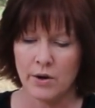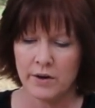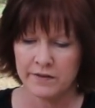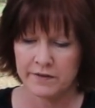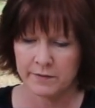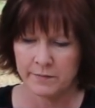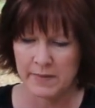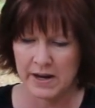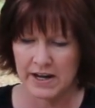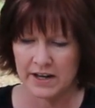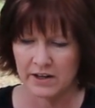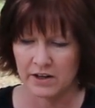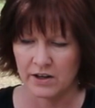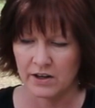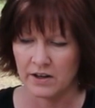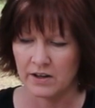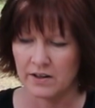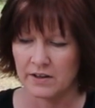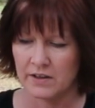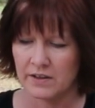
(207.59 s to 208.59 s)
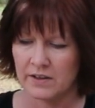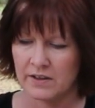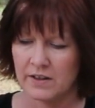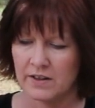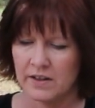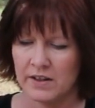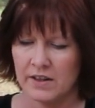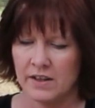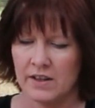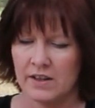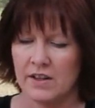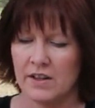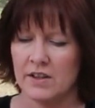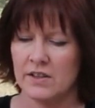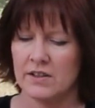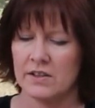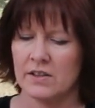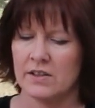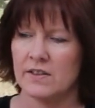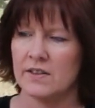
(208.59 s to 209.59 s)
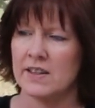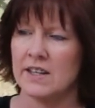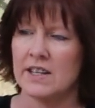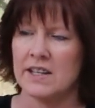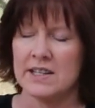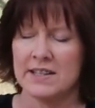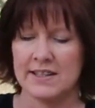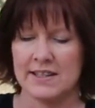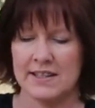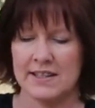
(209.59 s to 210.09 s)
Hoofmaker. So this